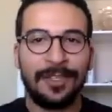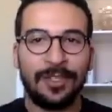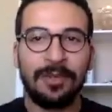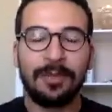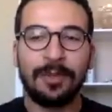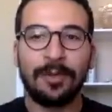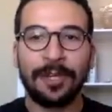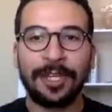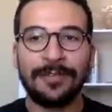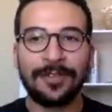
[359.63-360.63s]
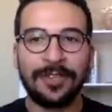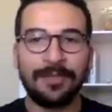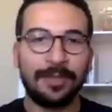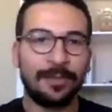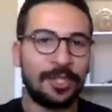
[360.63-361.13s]
So people were working, for
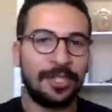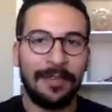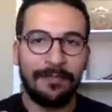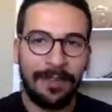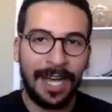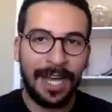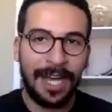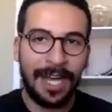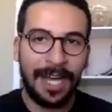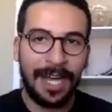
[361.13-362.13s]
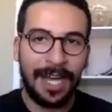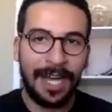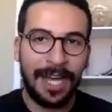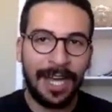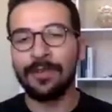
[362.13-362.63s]
example, with shape files,
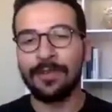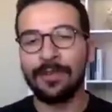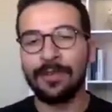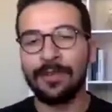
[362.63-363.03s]
working with